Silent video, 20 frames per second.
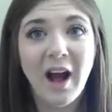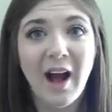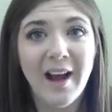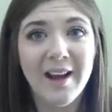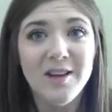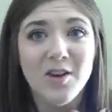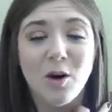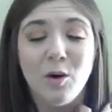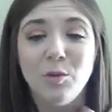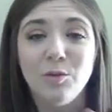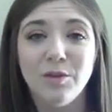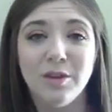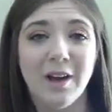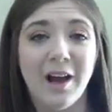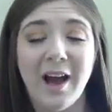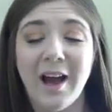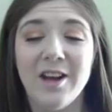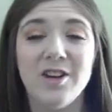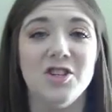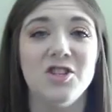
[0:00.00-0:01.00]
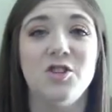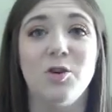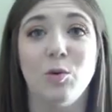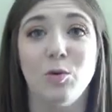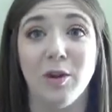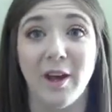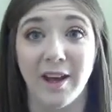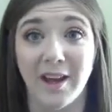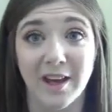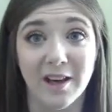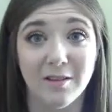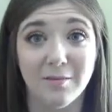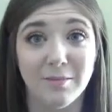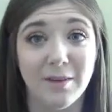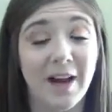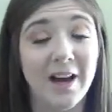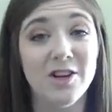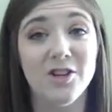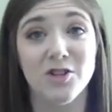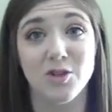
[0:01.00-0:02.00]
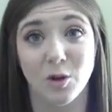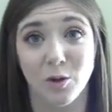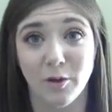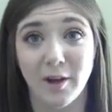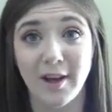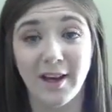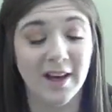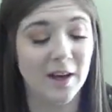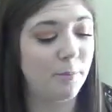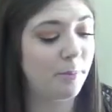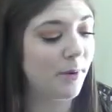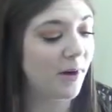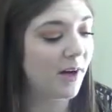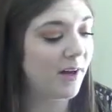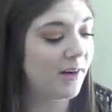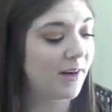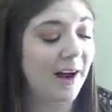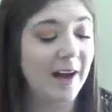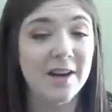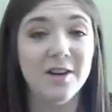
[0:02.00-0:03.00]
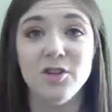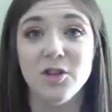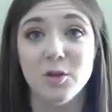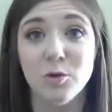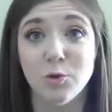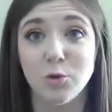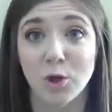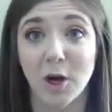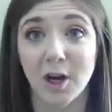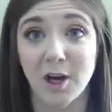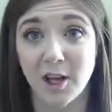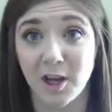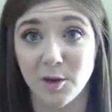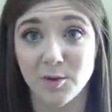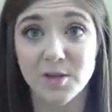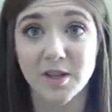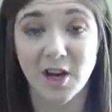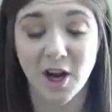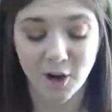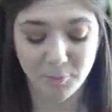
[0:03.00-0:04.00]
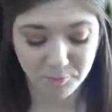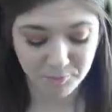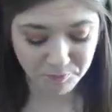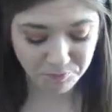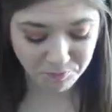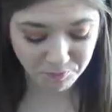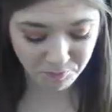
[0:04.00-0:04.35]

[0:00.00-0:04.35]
I don't, I just don't like it. I just don't like it, but I do try to use it up.